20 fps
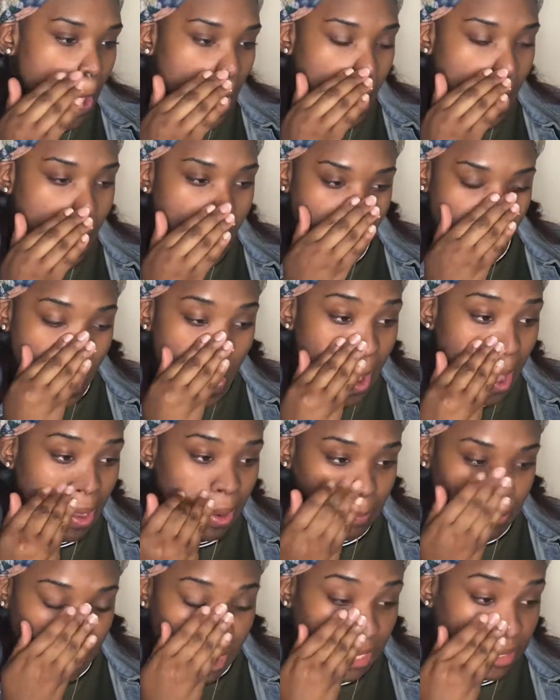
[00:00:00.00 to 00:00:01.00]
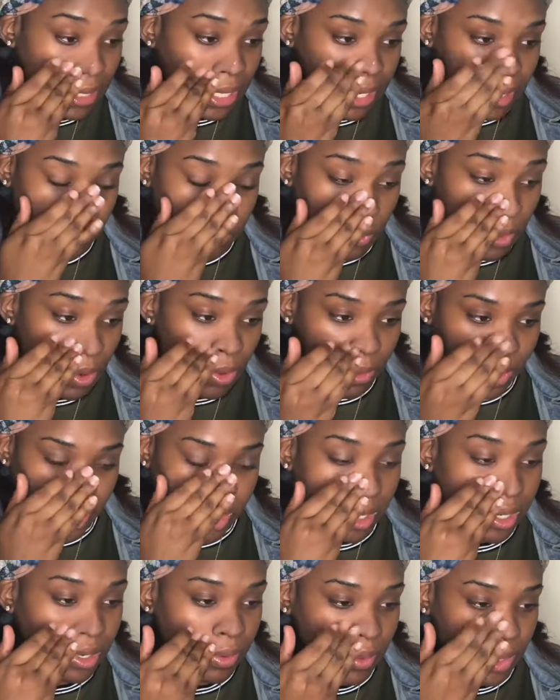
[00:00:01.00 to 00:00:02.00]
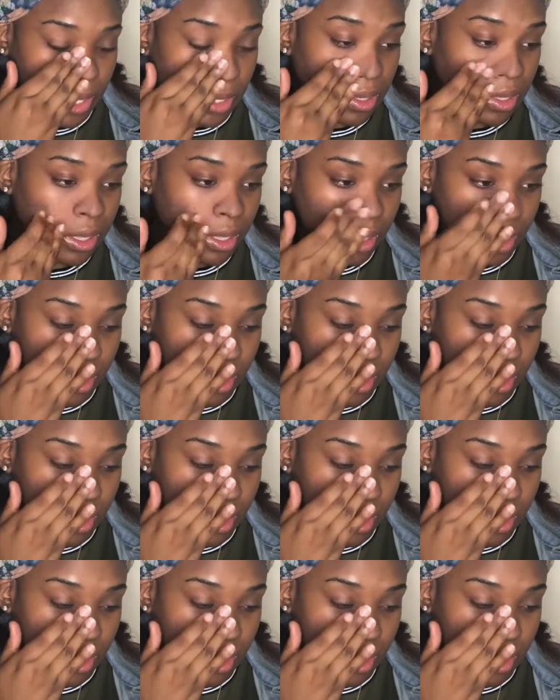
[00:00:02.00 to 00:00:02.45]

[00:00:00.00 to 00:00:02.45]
Oh, I applied that in the wrong area.